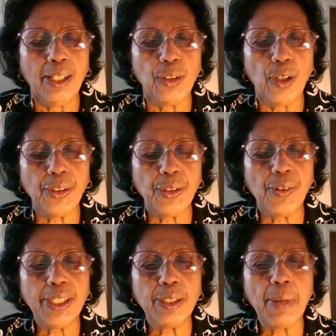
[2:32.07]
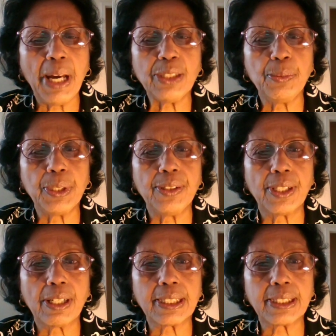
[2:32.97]
You have to find a balance between
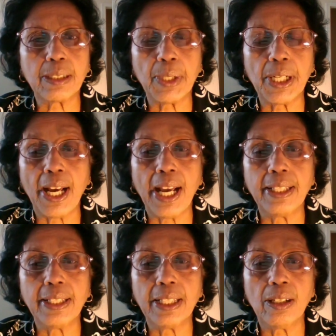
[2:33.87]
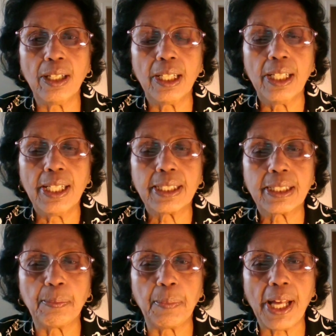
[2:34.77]
the customer and the
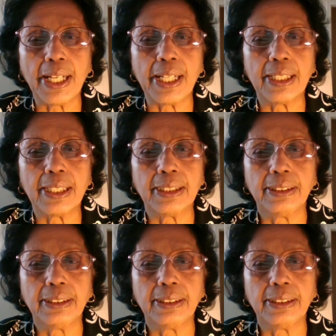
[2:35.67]
supplier.